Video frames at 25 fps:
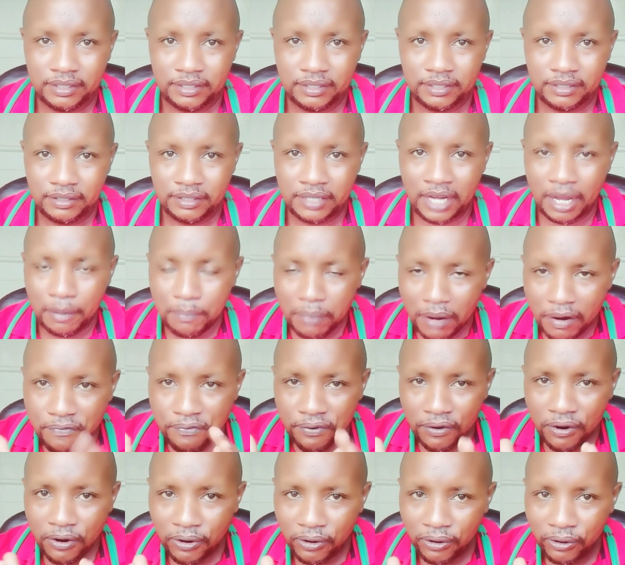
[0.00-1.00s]
Number
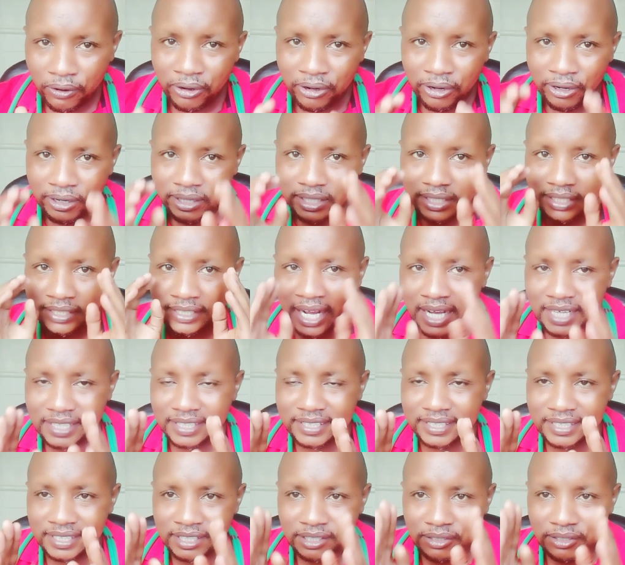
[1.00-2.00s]
four,
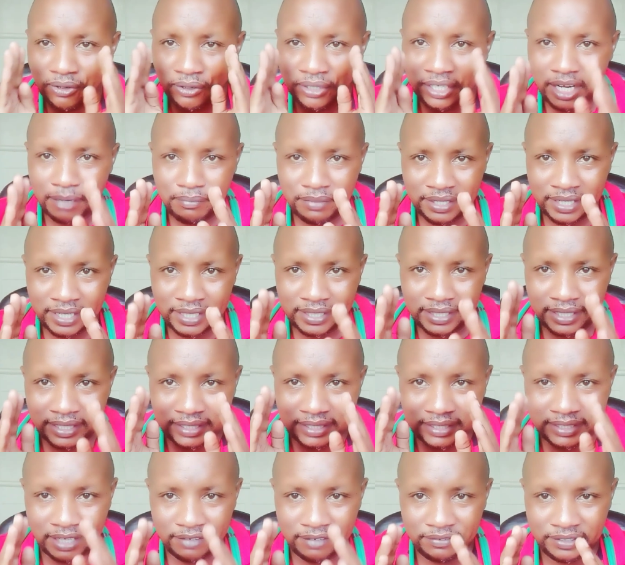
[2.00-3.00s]
touching contaminated
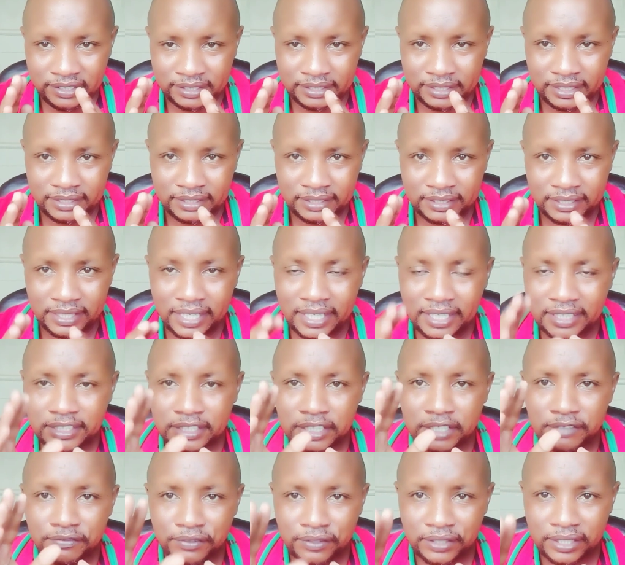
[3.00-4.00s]
surfaces. Let's
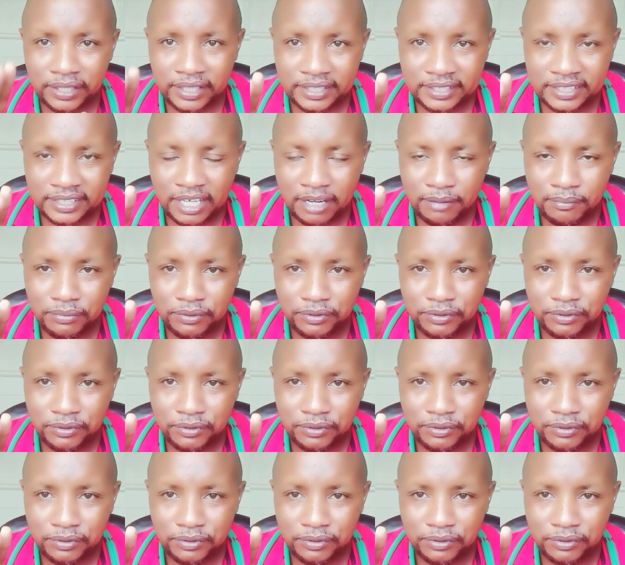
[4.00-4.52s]
say, for example,